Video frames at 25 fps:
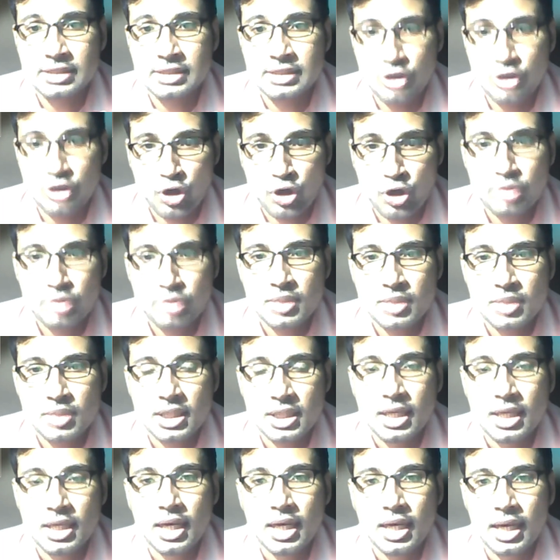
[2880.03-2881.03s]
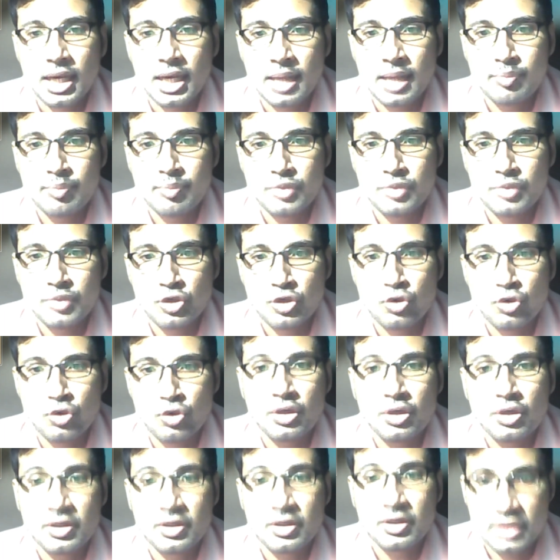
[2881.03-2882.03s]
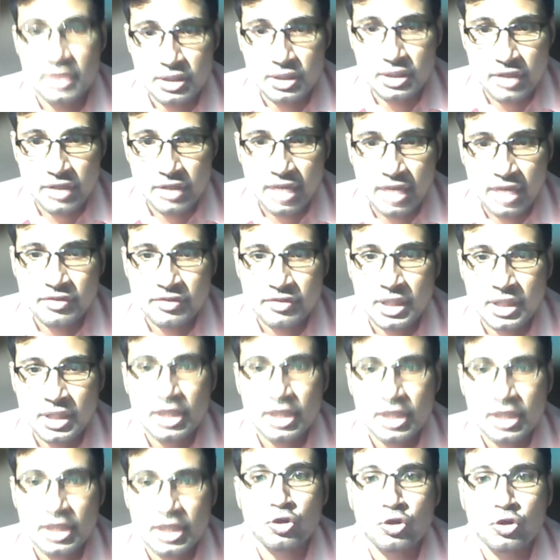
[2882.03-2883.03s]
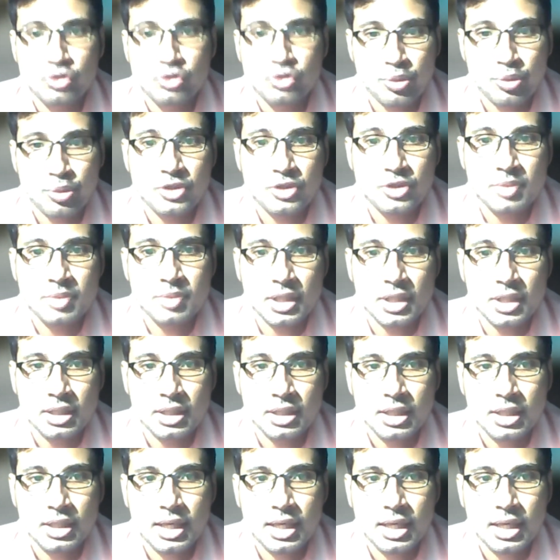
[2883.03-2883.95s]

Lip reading: economy, recovering and also prospering.